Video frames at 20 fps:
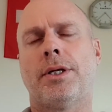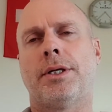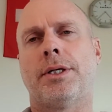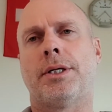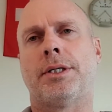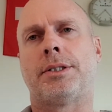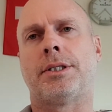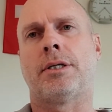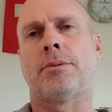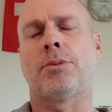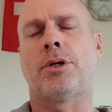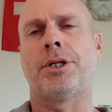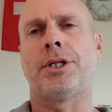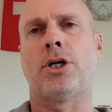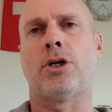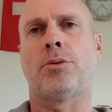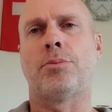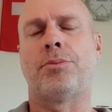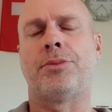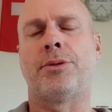They're done by
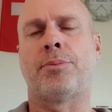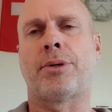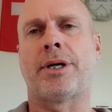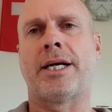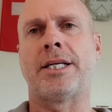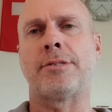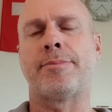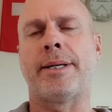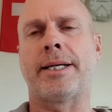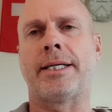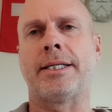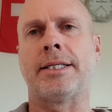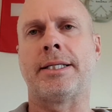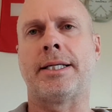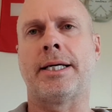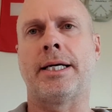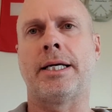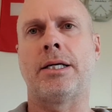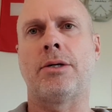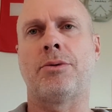the brands back in the
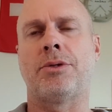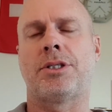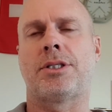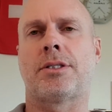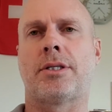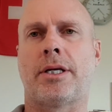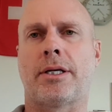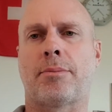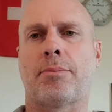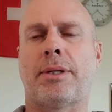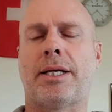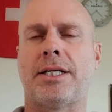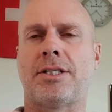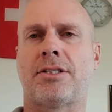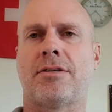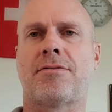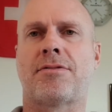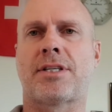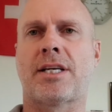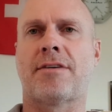day, with just like plates
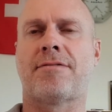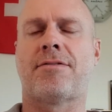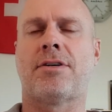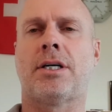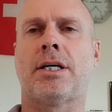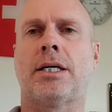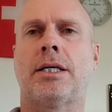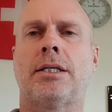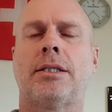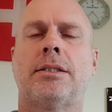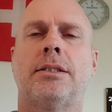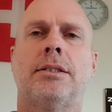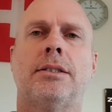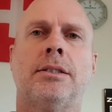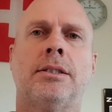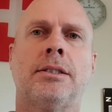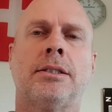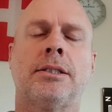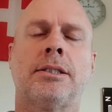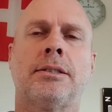of sapphire,
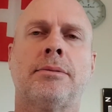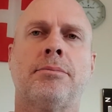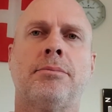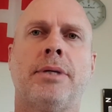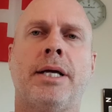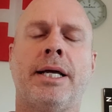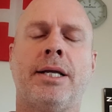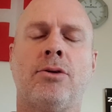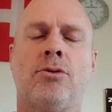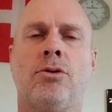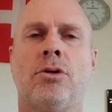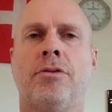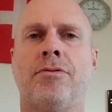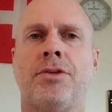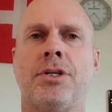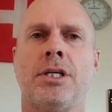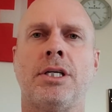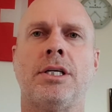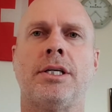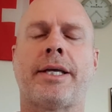and all of
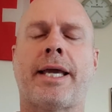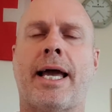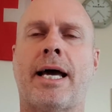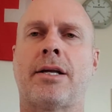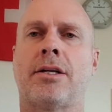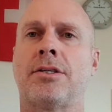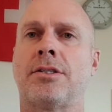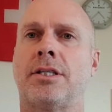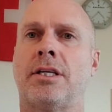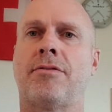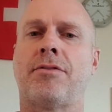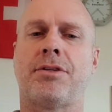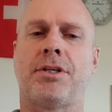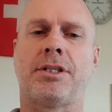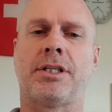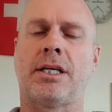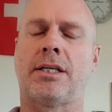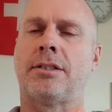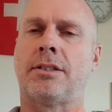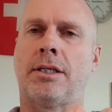the counters and everything
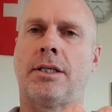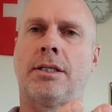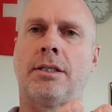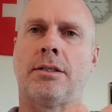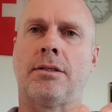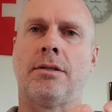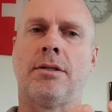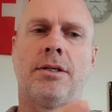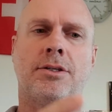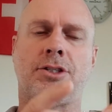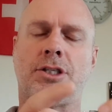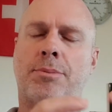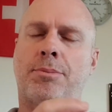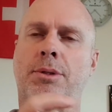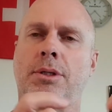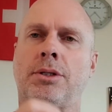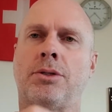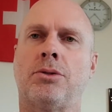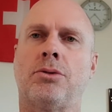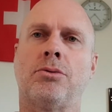had
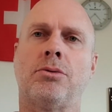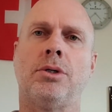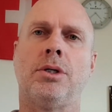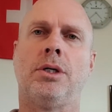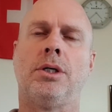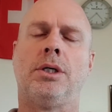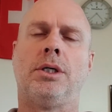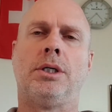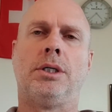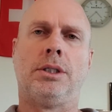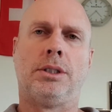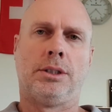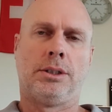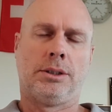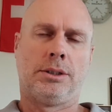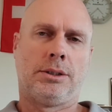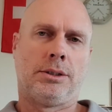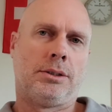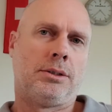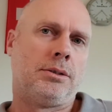separate little
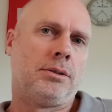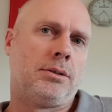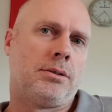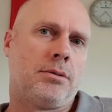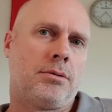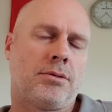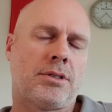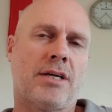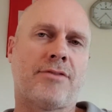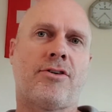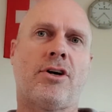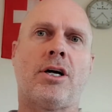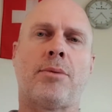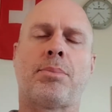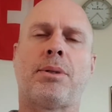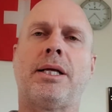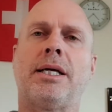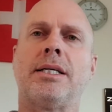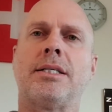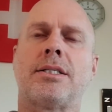sapphire
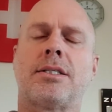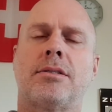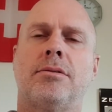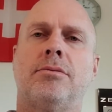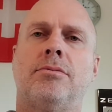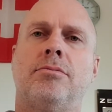plates,